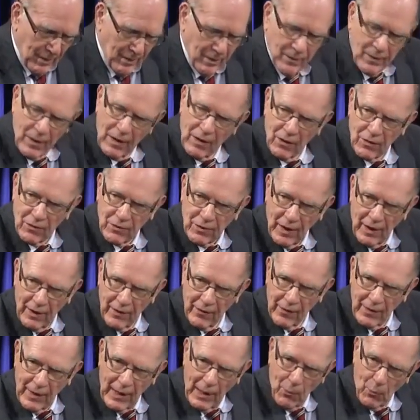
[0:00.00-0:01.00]
they
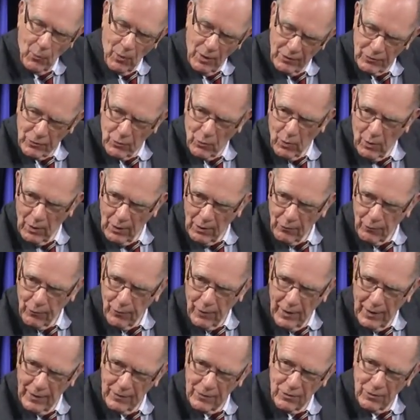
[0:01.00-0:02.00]
decided that I was
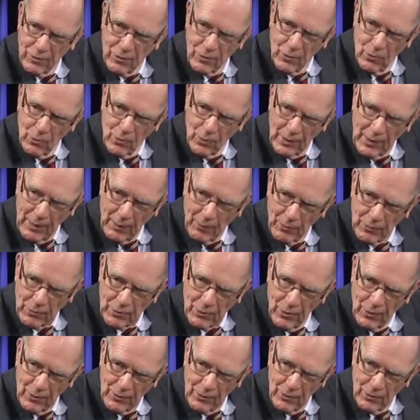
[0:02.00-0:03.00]
qualified to do what I was
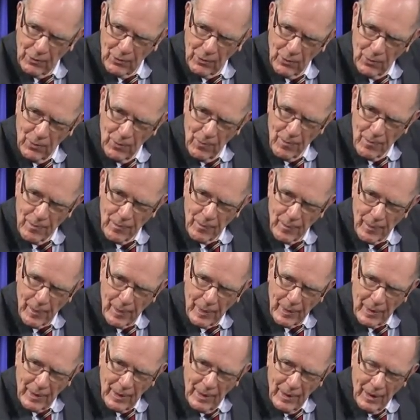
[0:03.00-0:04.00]
going to do.
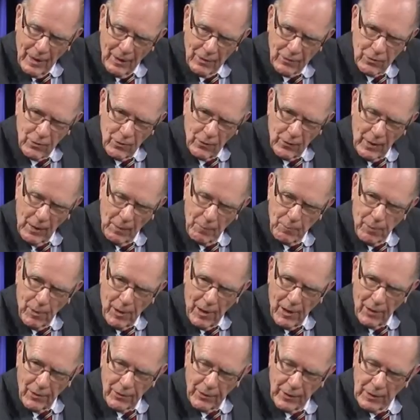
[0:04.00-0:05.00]
And so they
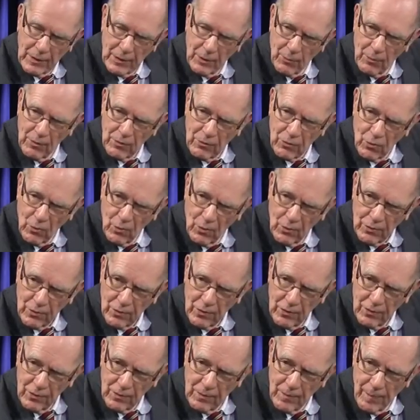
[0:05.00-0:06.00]
piled in the
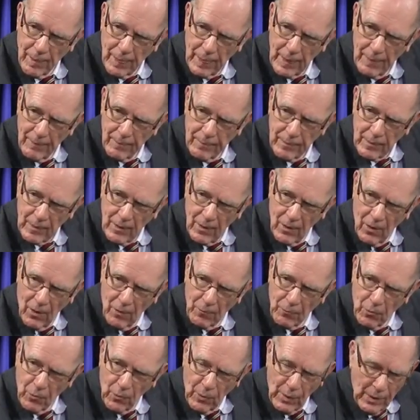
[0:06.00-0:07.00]
resources
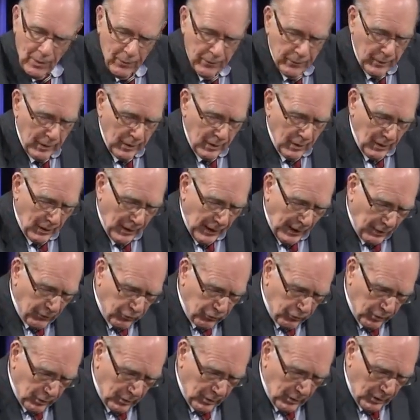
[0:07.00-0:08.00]
around the
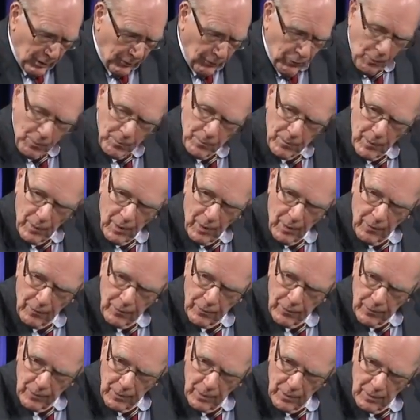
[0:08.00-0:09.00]
election of
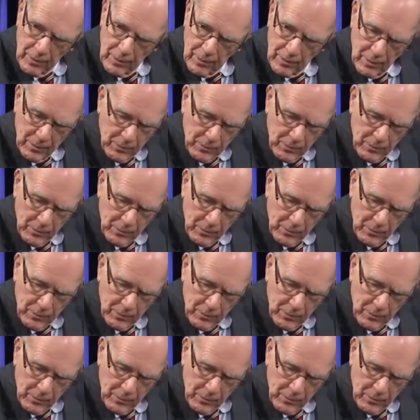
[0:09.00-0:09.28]
the